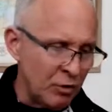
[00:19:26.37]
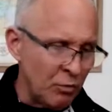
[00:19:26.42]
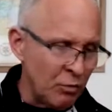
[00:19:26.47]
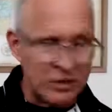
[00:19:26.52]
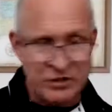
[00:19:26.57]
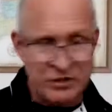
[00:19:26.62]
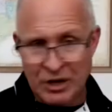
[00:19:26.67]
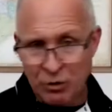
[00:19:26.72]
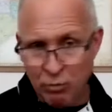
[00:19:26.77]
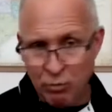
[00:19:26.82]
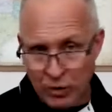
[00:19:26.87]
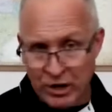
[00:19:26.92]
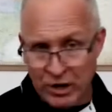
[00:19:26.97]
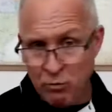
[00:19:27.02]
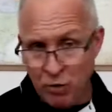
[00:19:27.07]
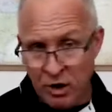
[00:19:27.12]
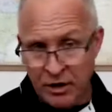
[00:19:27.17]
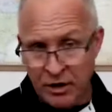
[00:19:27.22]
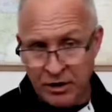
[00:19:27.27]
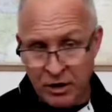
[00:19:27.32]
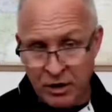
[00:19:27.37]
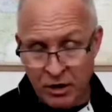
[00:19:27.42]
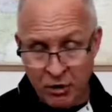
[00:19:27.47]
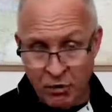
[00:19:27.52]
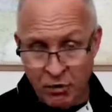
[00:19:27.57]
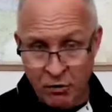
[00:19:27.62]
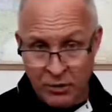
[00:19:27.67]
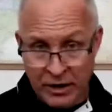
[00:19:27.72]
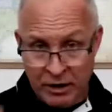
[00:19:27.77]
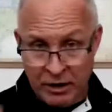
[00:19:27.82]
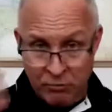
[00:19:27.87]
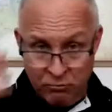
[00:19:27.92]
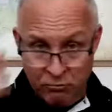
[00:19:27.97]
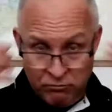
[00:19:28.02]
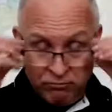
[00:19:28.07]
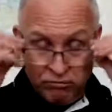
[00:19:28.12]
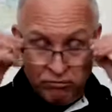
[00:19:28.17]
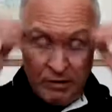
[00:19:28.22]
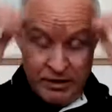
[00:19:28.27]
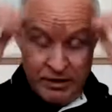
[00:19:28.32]
The ones that we want to know that
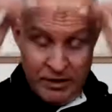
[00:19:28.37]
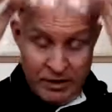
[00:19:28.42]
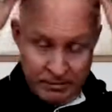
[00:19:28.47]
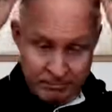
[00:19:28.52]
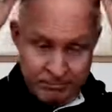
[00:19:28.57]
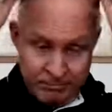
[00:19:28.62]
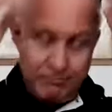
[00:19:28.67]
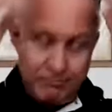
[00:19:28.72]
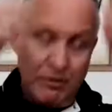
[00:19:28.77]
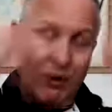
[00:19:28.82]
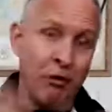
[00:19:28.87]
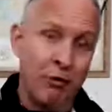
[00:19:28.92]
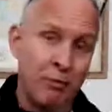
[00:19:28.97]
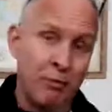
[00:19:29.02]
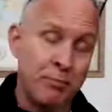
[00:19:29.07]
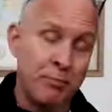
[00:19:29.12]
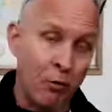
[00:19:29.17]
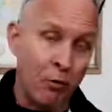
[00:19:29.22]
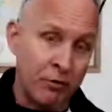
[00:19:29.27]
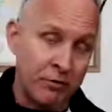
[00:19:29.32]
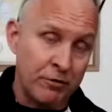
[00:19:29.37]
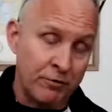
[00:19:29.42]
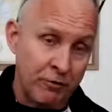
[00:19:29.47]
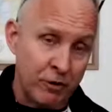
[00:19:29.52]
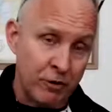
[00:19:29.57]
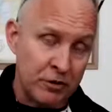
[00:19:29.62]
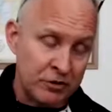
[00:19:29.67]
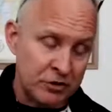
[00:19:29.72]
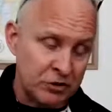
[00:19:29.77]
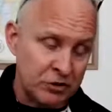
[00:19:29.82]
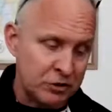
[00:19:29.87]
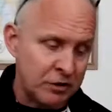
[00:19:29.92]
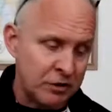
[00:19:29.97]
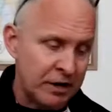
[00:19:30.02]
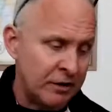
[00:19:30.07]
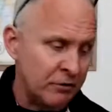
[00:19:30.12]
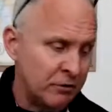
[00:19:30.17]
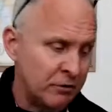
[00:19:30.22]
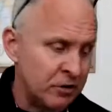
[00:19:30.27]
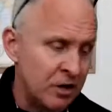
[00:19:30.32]
really are important for us as
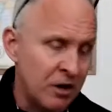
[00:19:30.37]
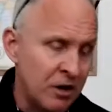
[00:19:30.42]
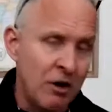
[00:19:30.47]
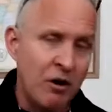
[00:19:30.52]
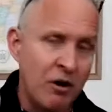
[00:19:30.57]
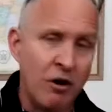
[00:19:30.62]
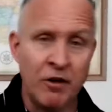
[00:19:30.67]
trainers